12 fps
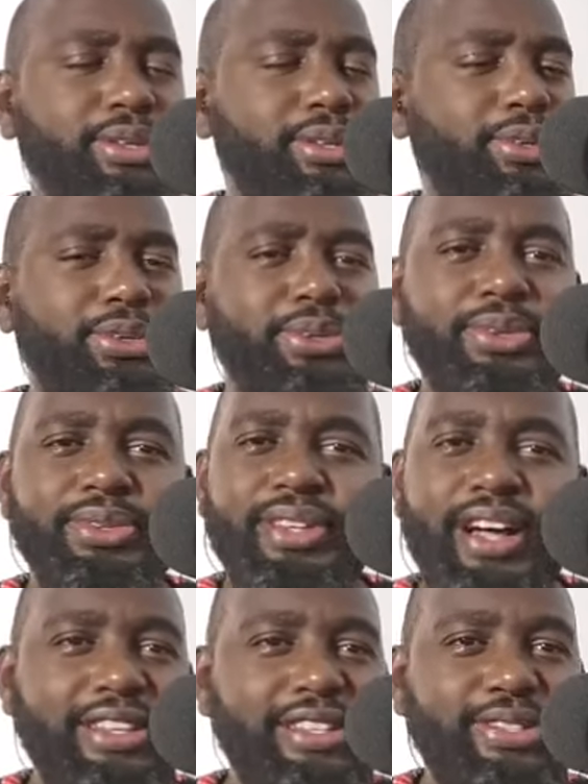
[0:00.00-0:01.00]
Oh,
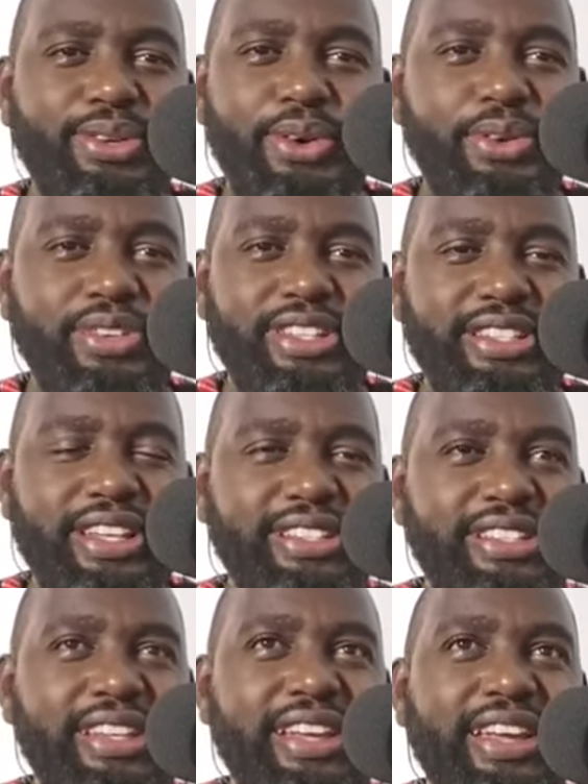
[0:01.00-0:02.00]
a Song of
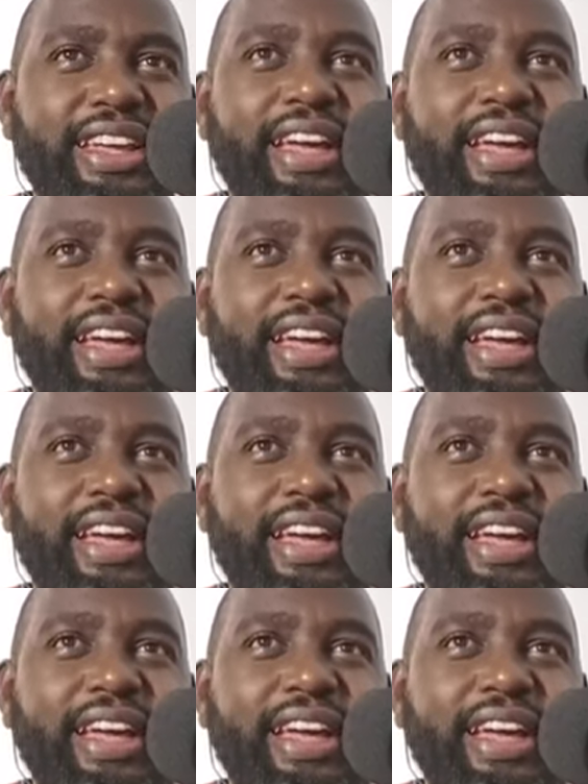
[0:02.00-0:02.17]
Ascents.